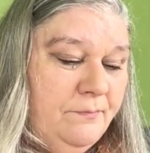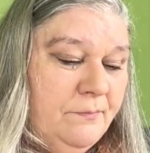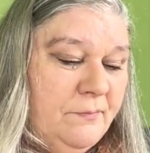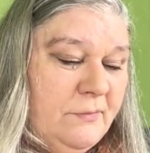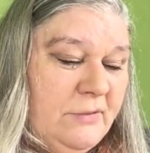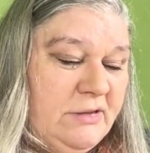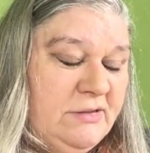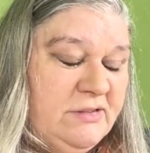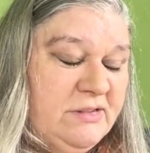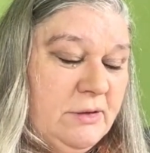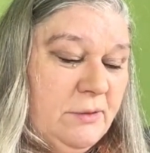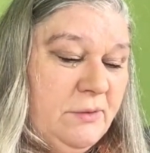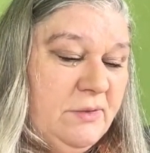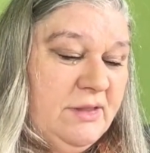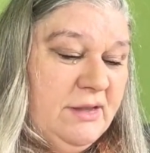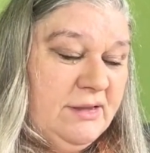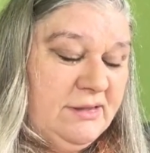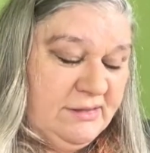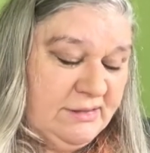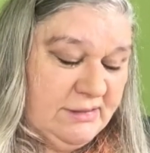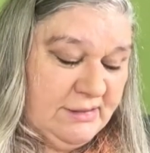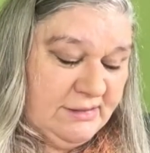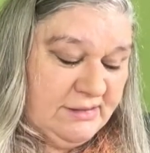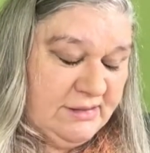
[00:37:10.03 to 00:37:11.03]
so
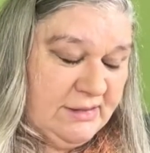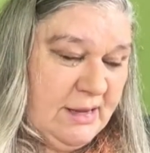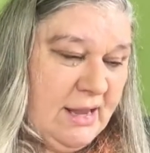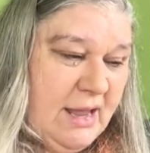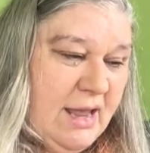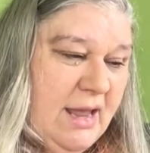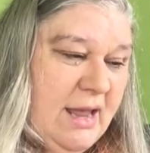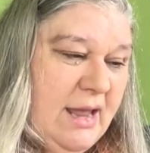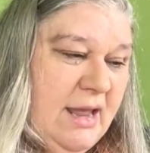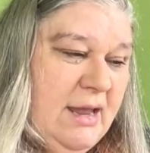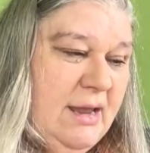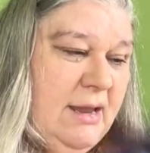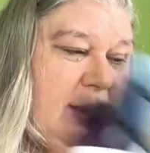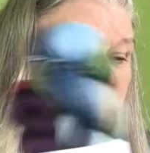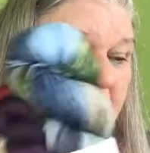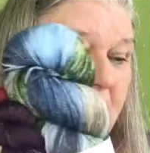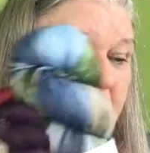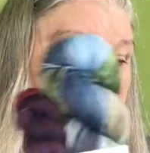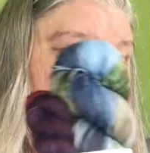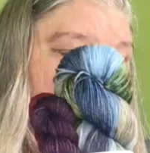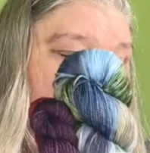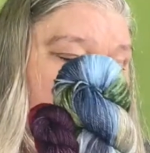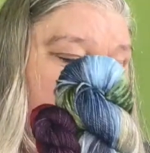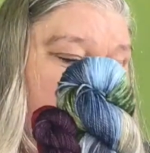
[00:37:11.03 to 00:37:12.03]
this is a
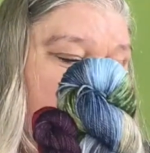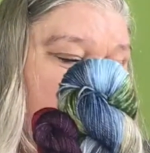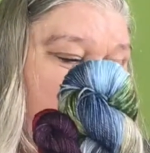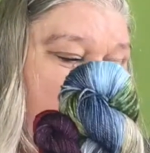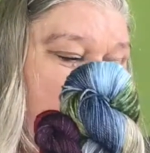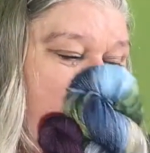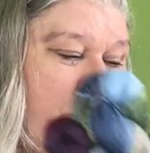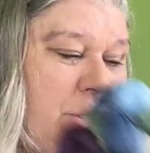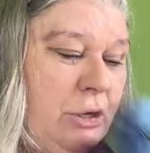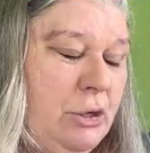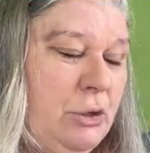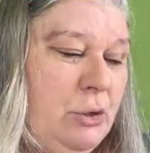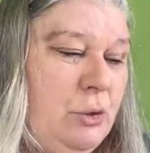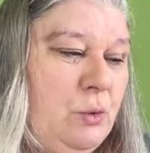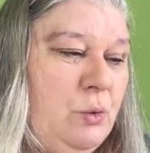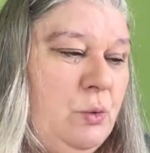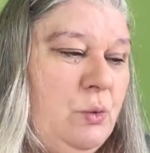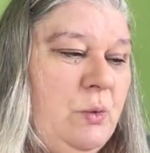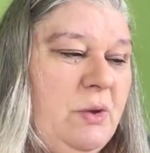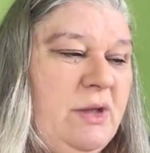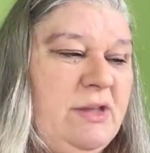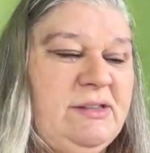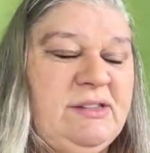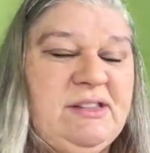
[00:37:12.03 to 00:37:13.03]
Doctor Who
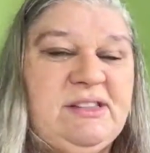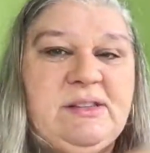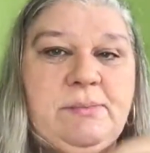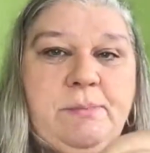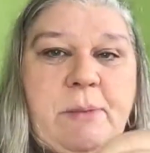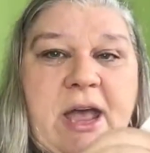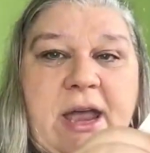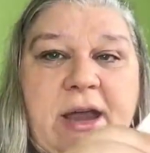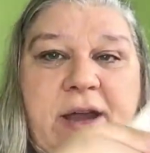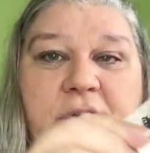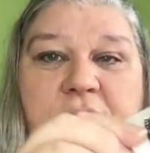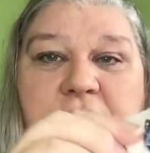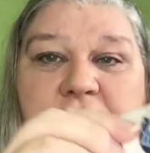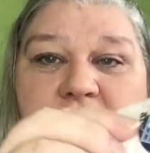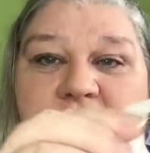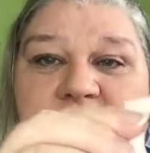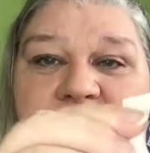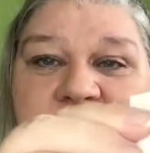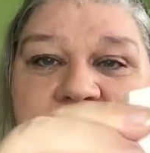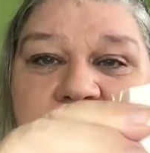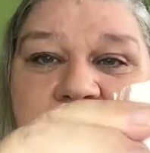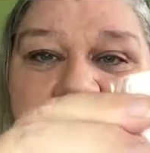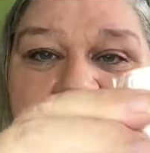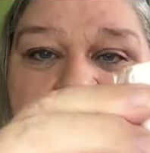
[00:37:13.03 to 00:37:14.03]
inspired
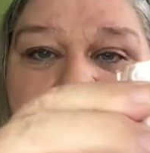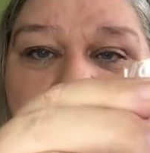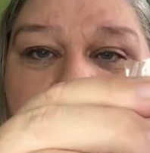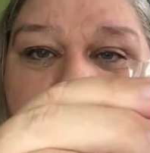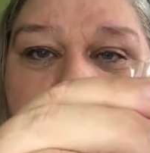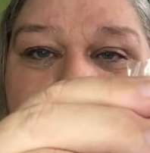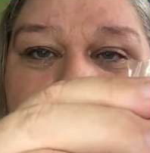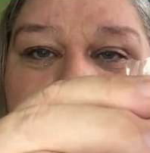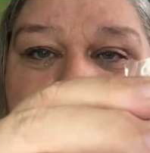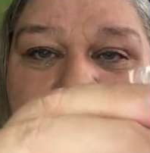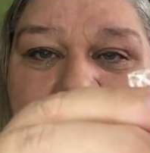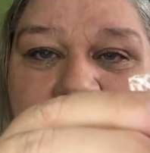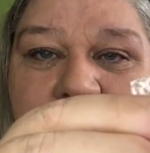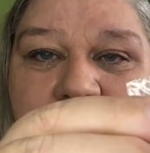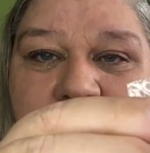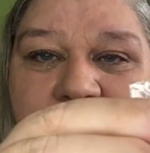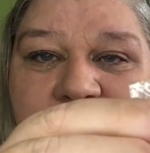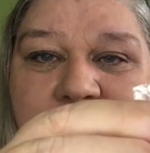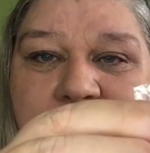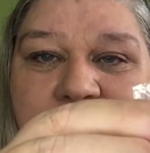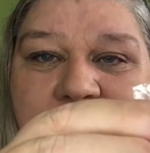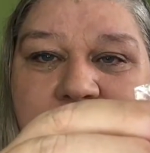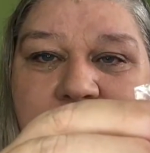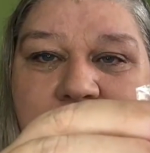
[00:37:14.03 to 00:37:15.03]
colorway. It comes
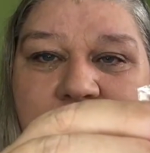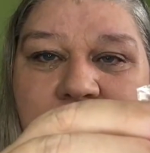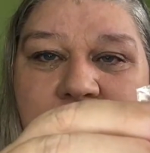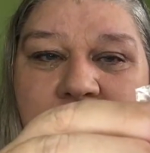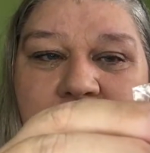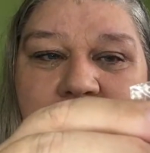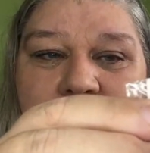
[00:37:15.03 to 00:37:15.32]
with a